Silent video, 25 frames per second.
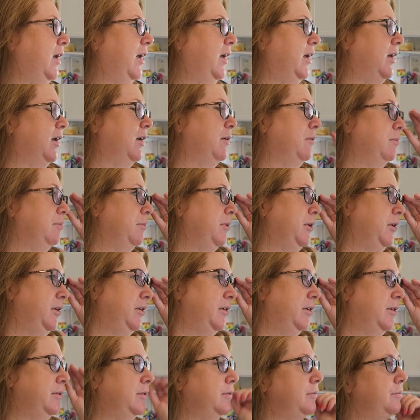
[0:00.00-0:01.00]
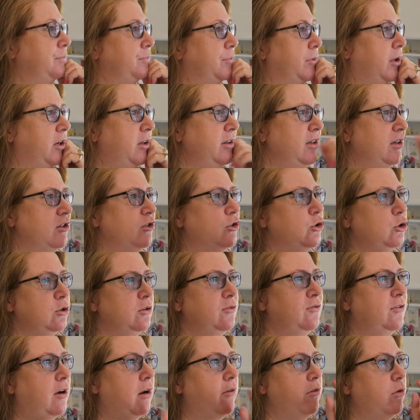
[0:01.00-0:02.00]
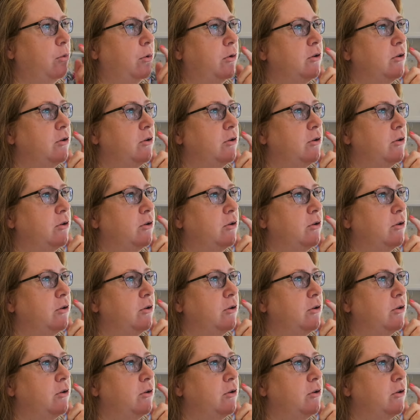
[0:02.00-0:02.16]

I don't think it's too far.